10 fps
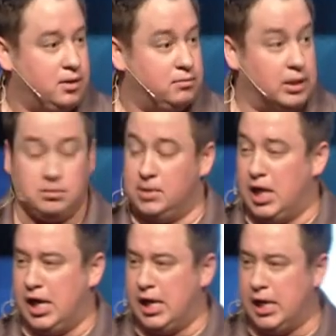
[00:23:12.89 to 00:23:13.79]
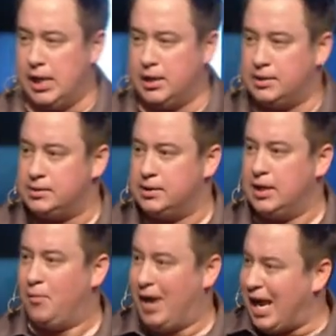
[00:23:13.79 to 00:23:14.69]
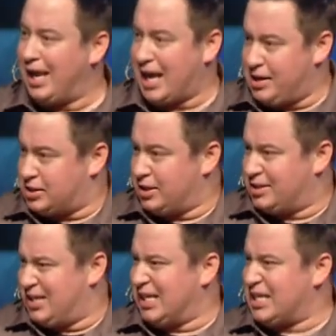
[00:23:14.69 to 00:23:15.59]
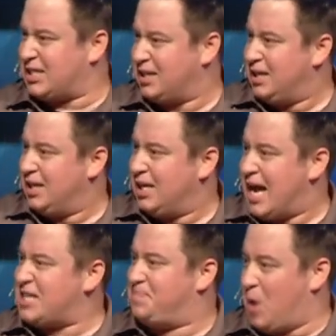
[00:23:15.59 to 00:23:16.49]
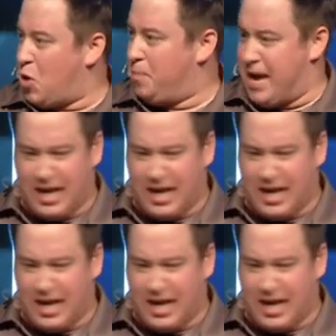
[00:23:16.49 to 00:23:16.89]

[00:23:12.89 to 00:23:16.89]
I'm like, uh, I like I was like, Doug, that's that's bold, man.